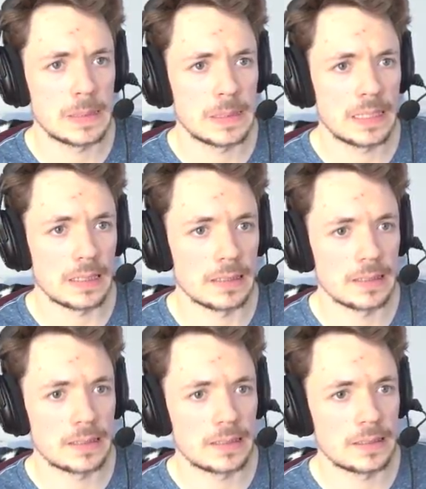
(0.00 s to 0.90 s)
Done.
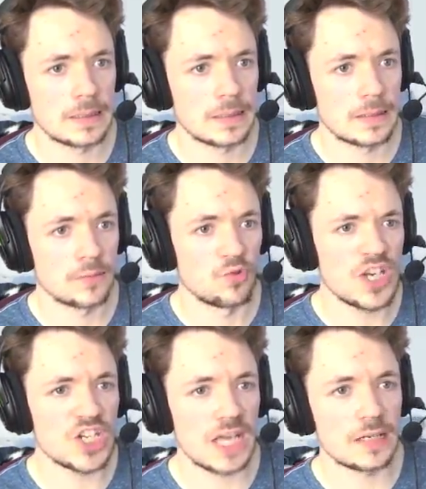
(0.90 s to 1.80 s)

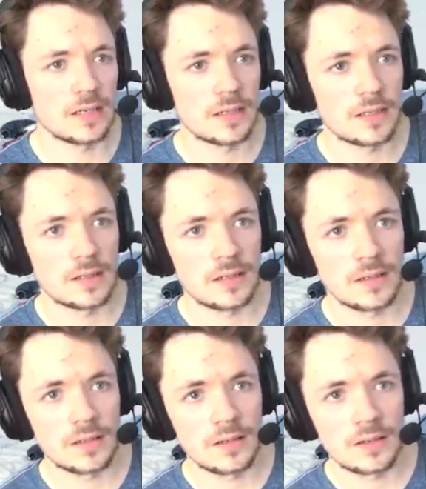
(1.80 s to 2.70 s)
Regen.
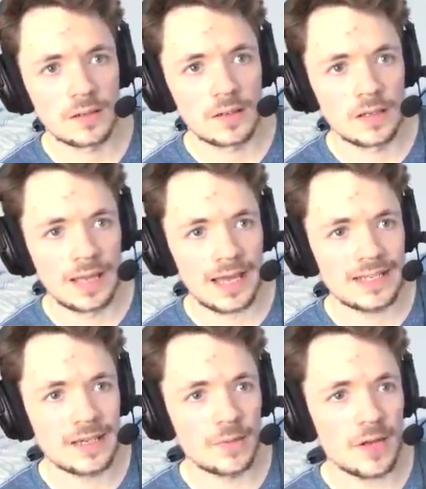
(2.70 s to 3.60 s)
How you
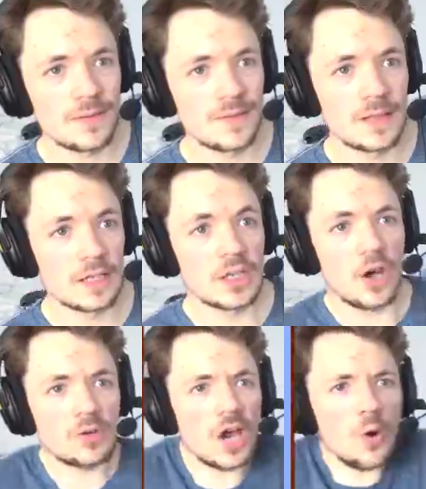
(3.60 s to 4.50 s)
doing, bro?
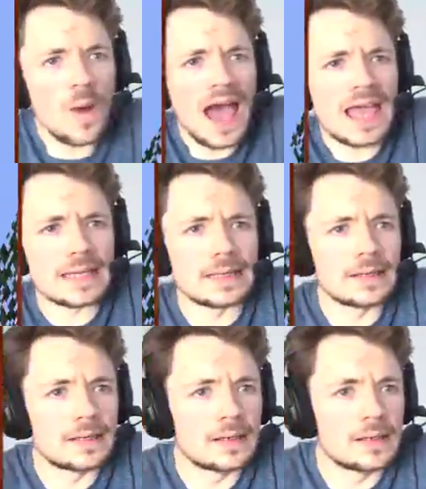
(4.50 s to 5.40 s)
No, go away!
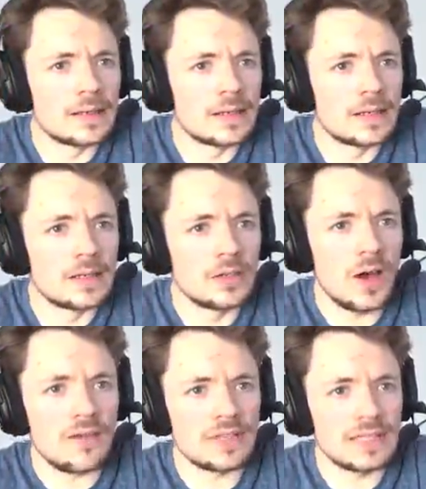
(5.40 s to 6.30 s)

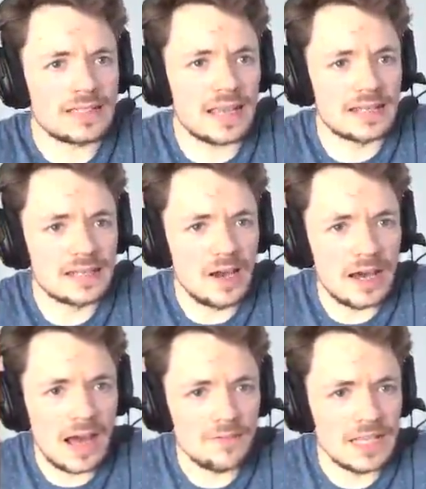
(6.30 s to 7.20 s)
Not having this ain't not
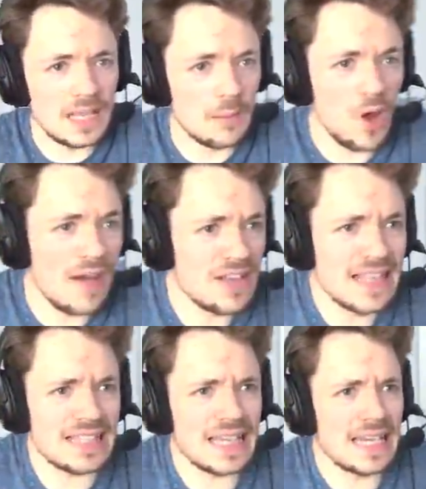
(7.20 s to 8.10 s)
having it. I'm not having
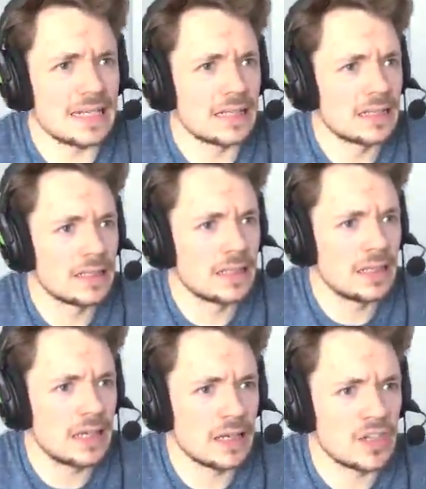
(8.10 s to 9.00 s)
this again.
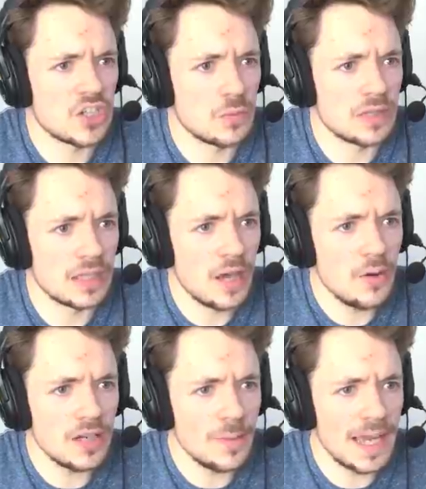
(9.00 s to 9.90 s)
Ah, stupid thing. Oh,
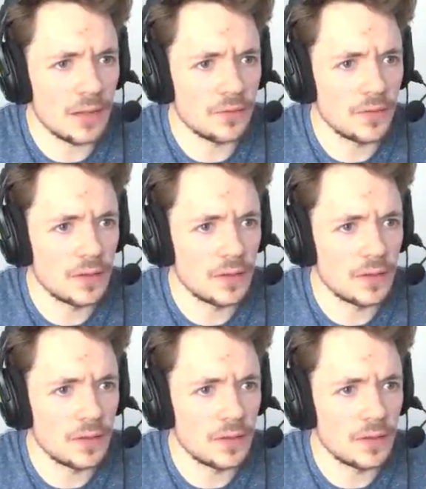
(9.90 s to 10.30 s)
look at my health.